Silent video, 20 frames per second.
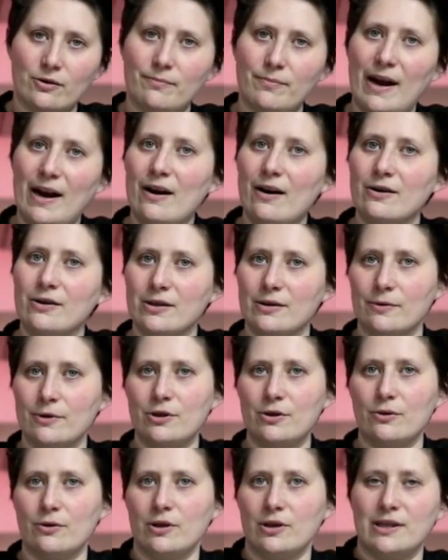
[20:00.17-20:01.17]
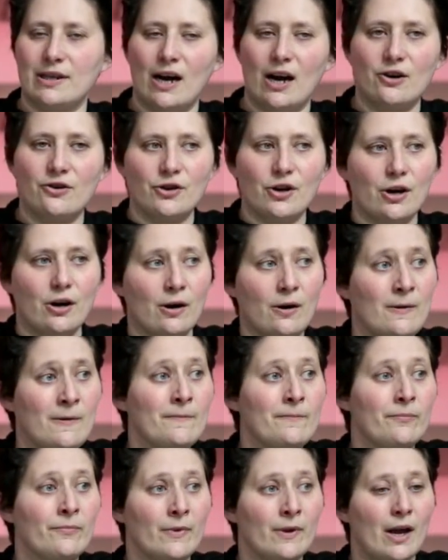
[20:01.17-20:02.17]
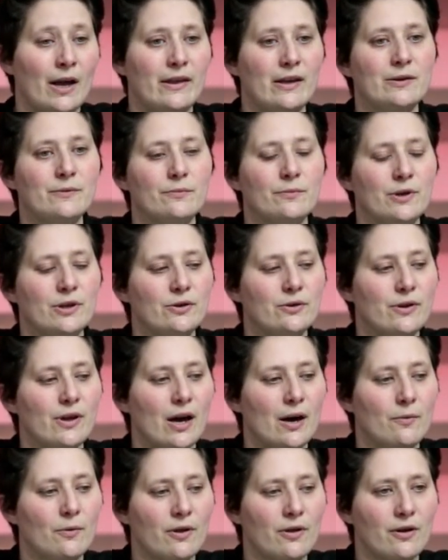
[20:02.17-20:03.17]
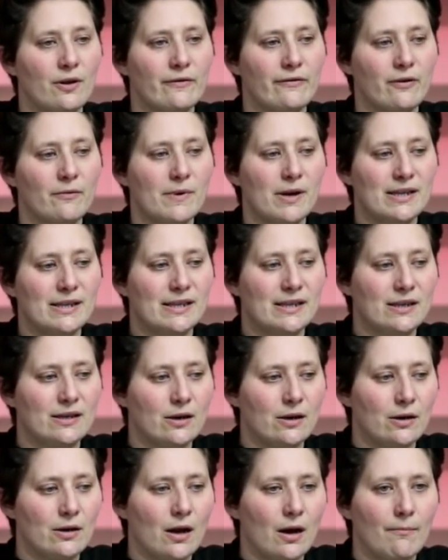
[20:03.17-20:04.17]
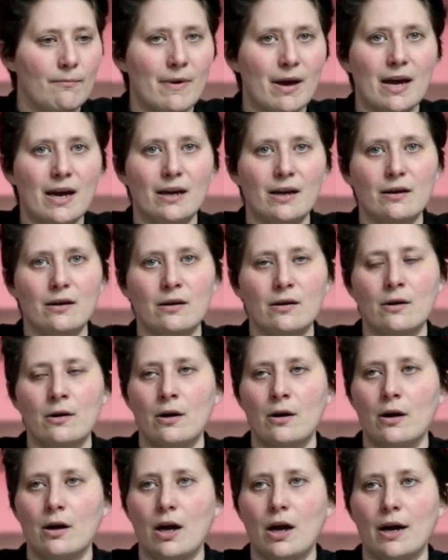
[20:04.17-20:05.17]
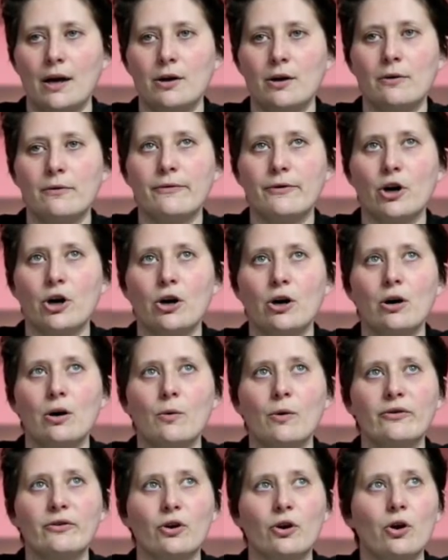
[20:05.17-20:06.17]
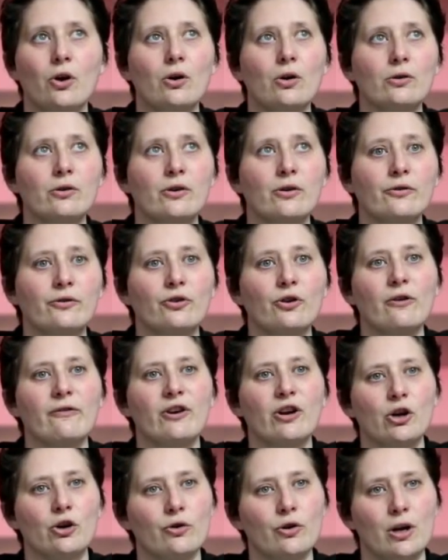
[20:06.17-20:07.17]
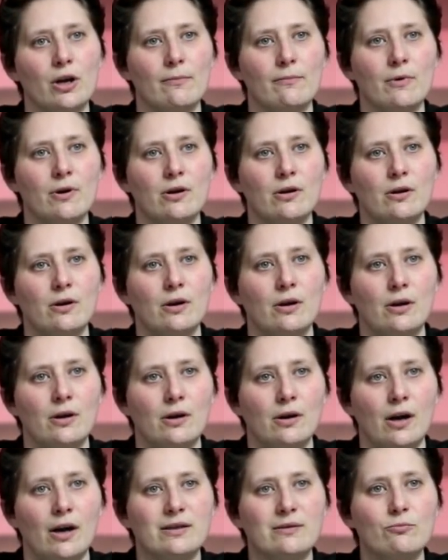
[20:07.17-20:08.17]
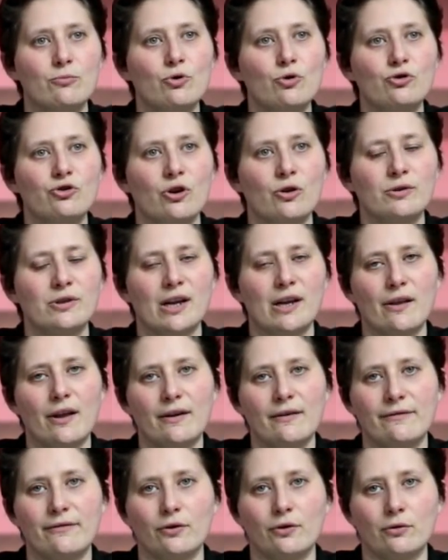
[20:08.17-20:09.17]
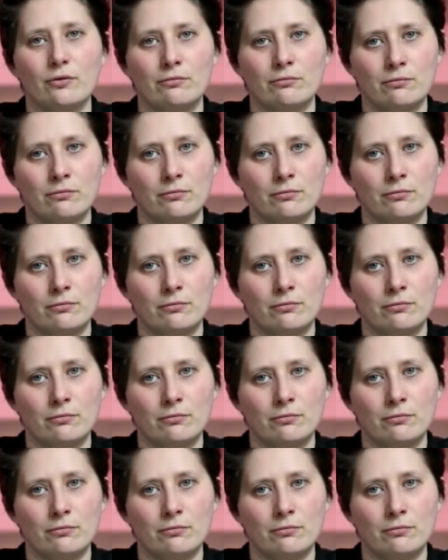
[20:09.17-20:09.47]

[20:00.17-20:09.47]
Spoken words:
pears that we do in the dehydrator. And then we do that with a fermented nutmeg kind of, what's it called? Serving cream. It's mucho delightful.